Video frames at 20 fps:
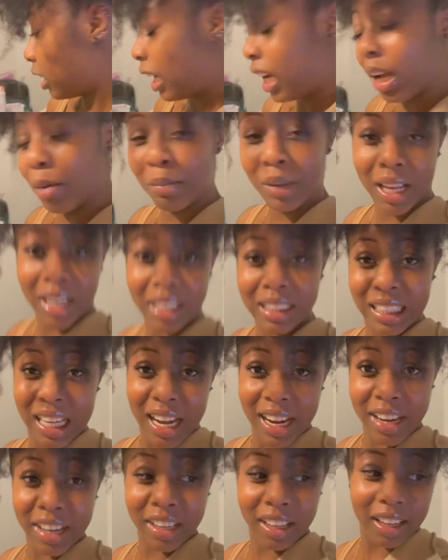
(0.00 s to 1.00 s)
I'm kind of
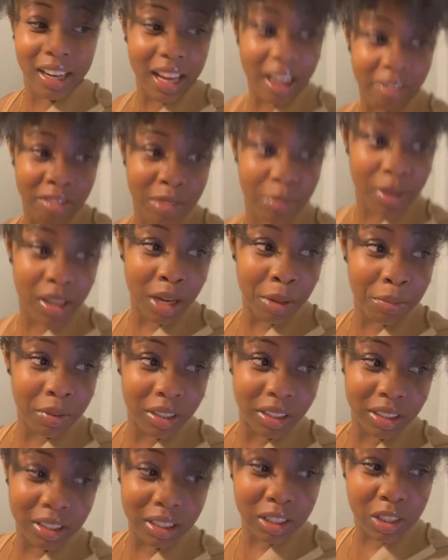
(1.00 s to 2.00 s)
tired and I have to be up
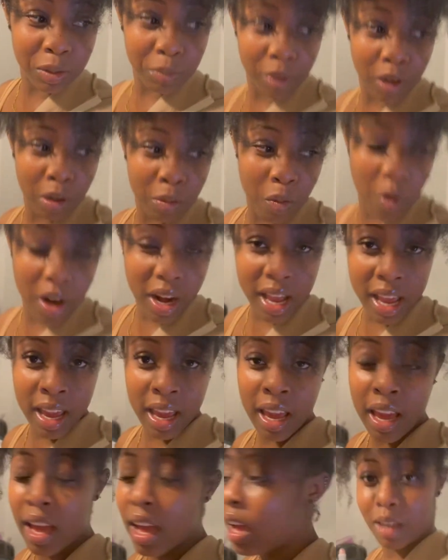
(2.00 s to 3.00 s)
early tomorrow
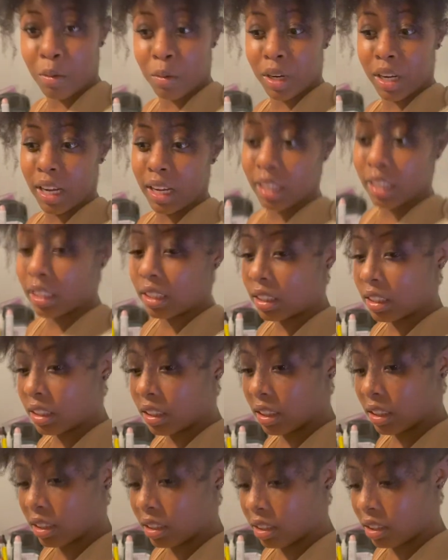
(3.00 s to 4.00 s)
morning. We're kind
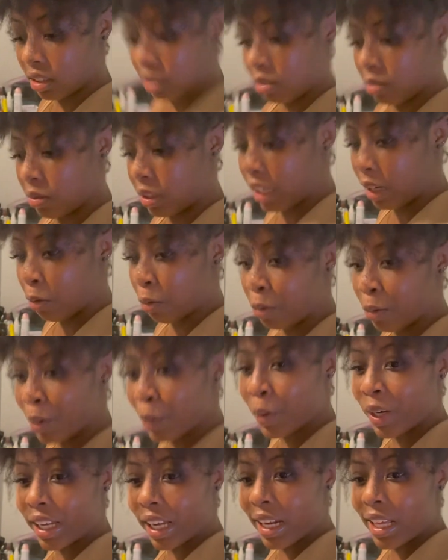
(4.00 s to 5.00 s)
of, well,
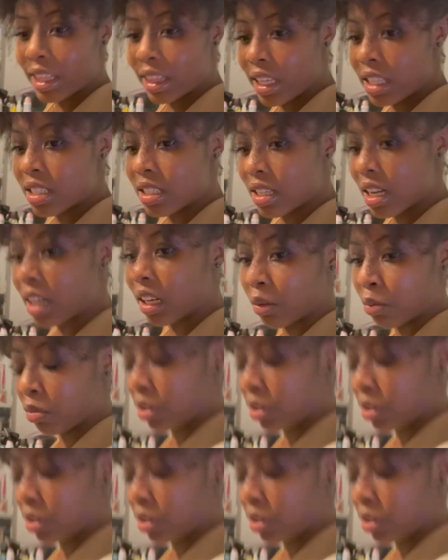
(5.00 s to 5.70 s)
we're getting things done.